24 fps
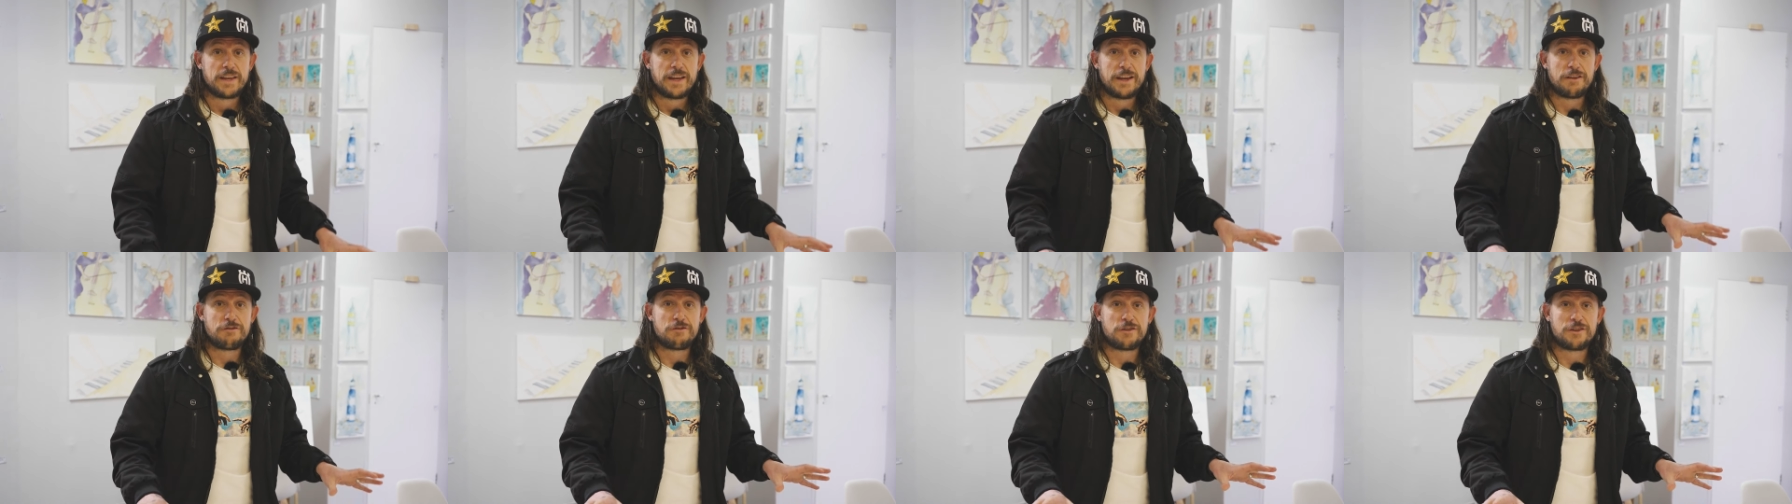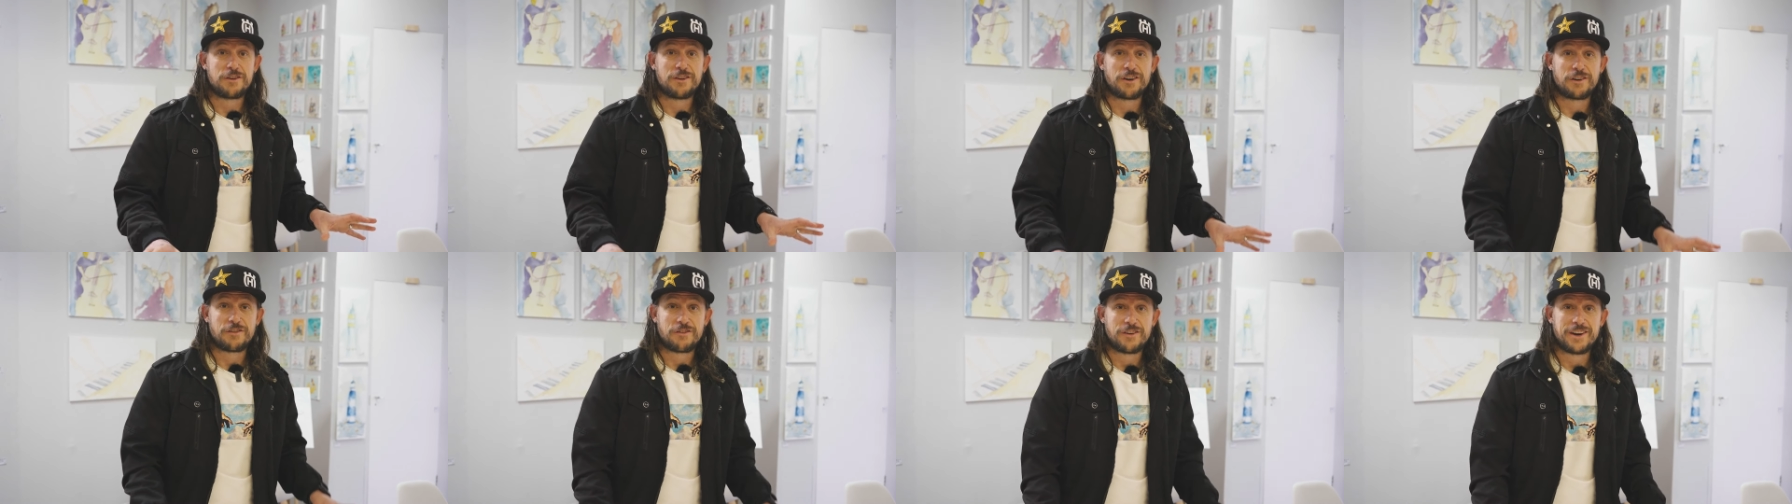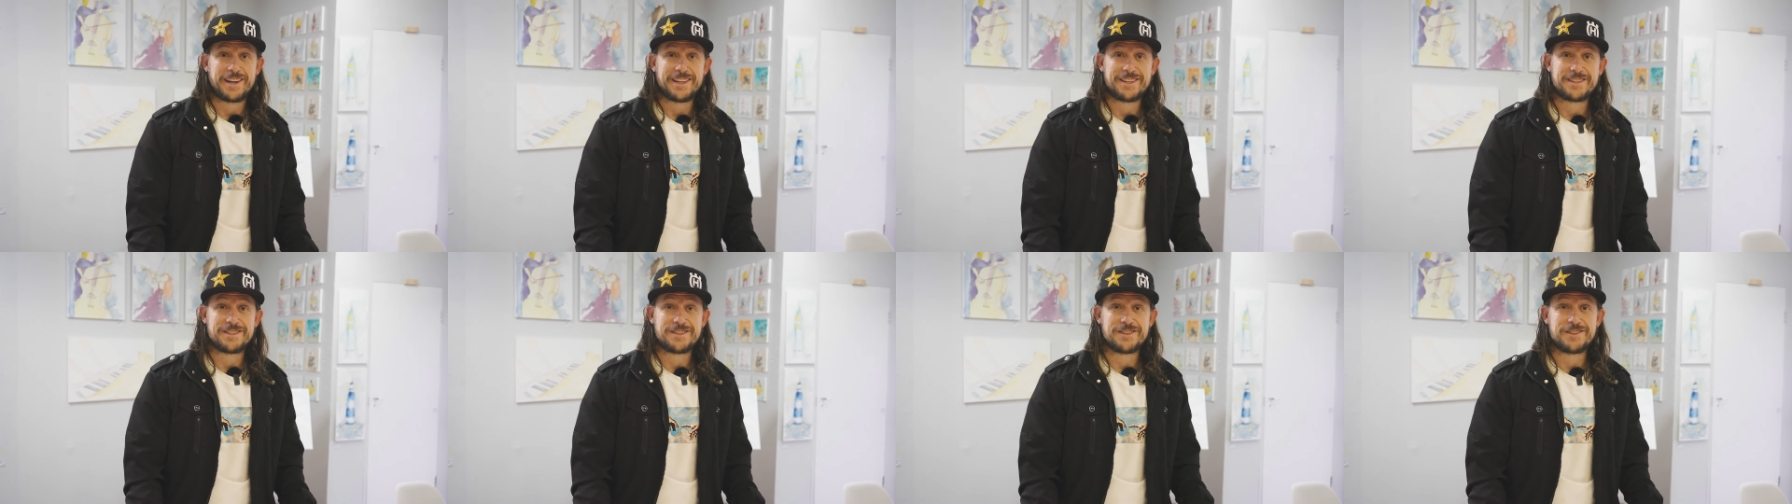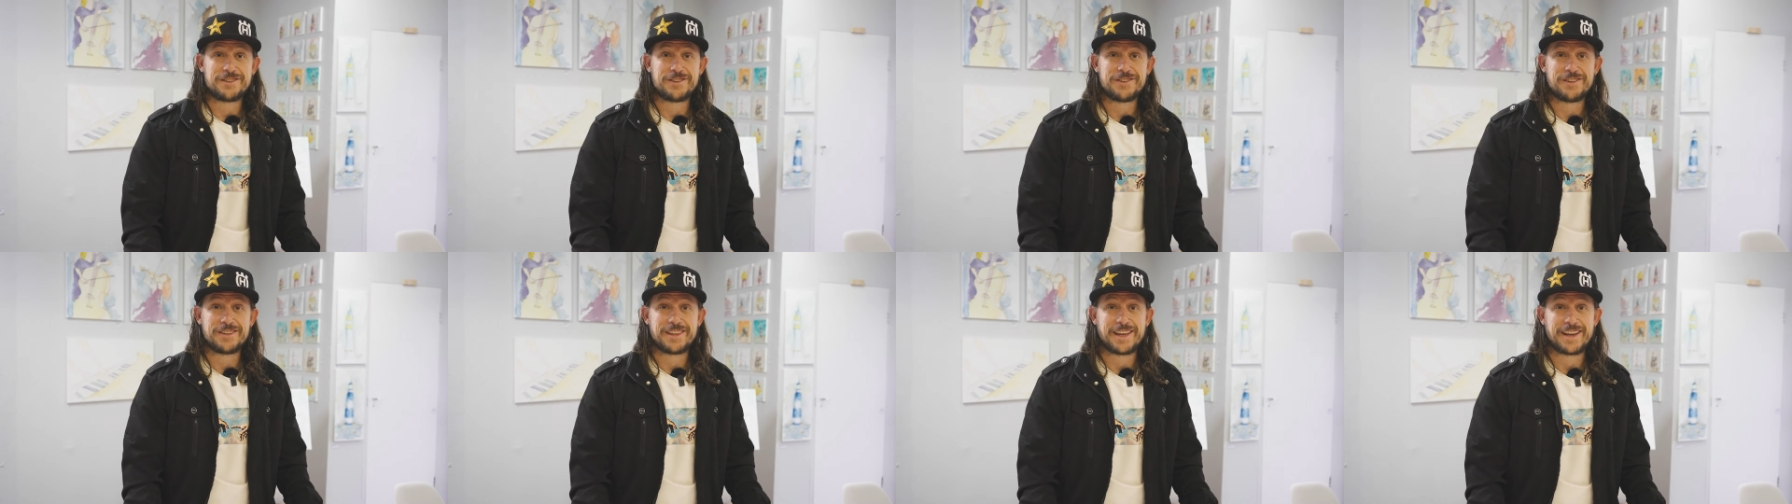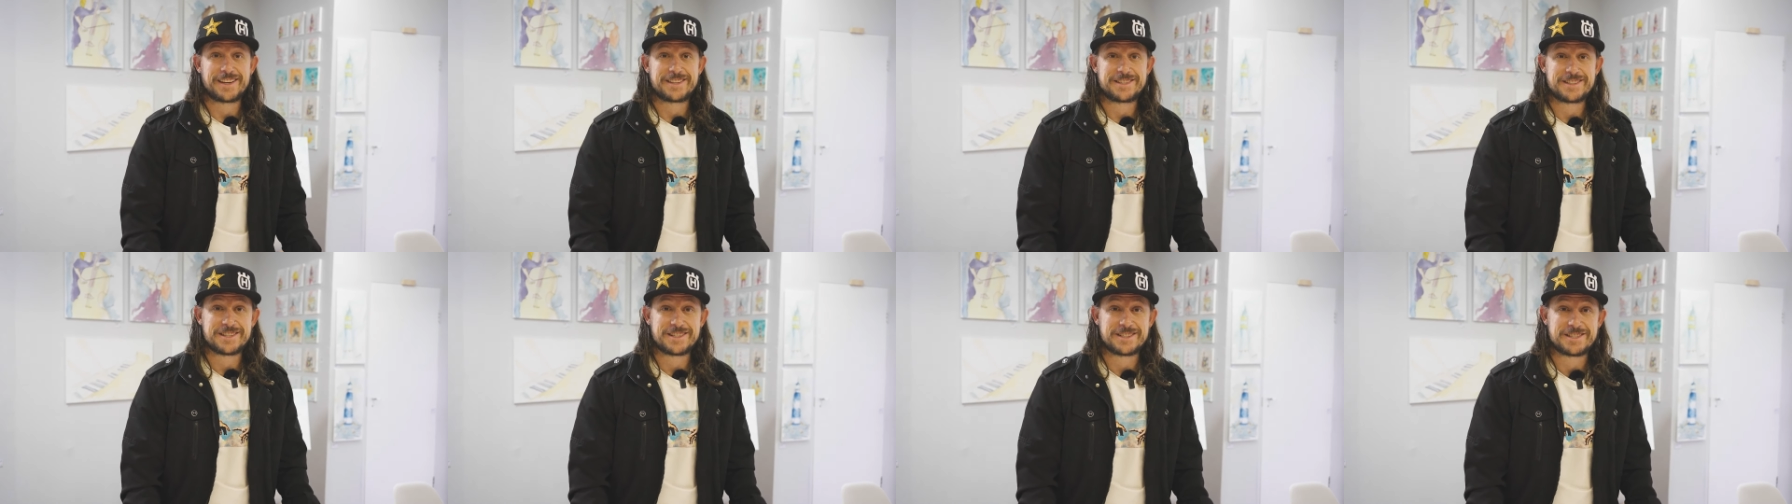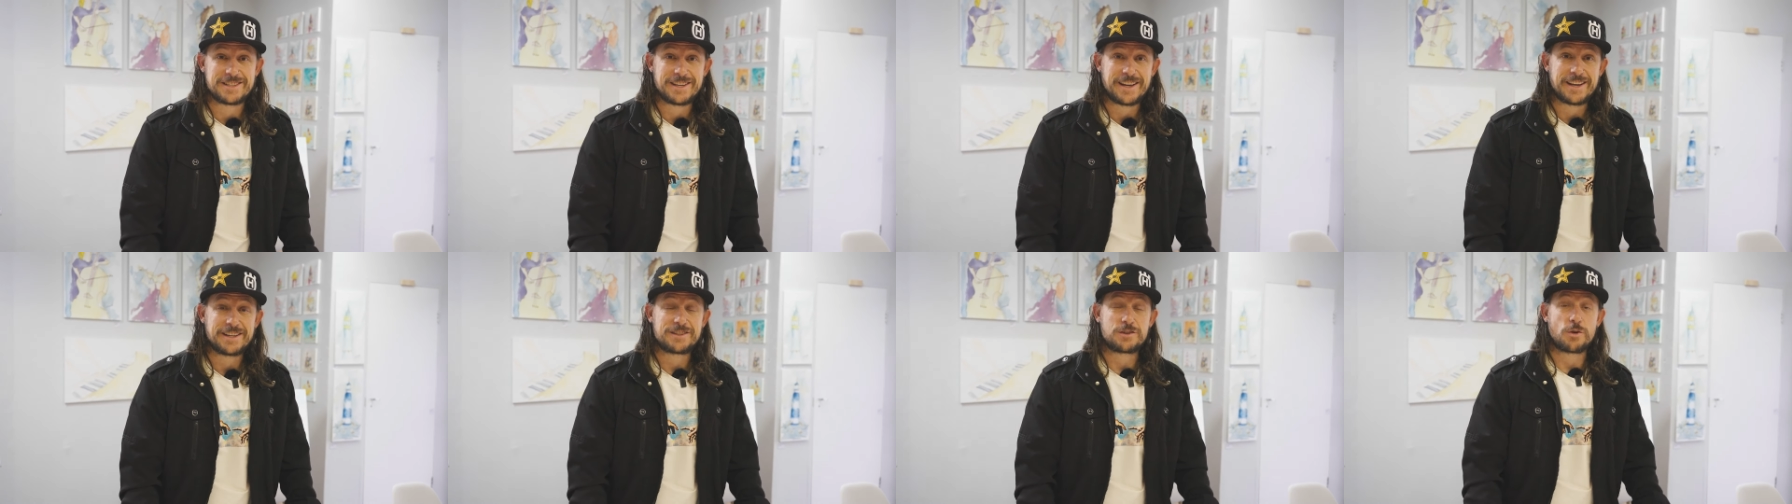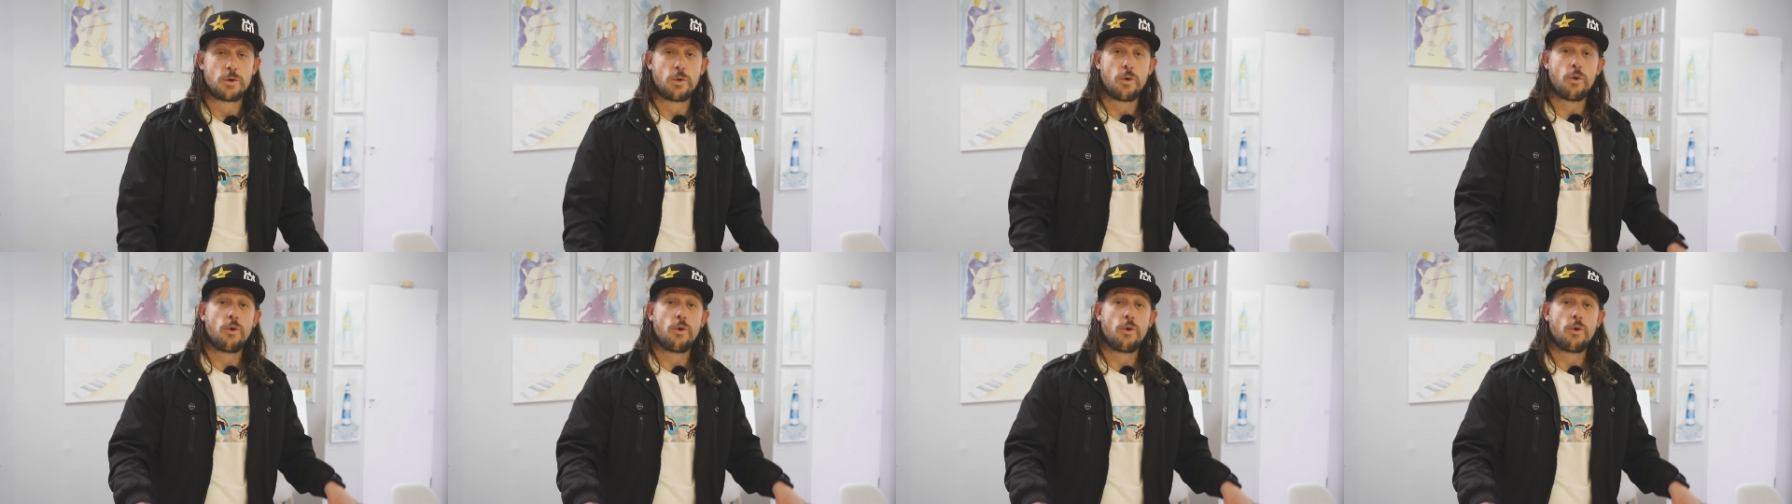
If you're not ready to do that just yet,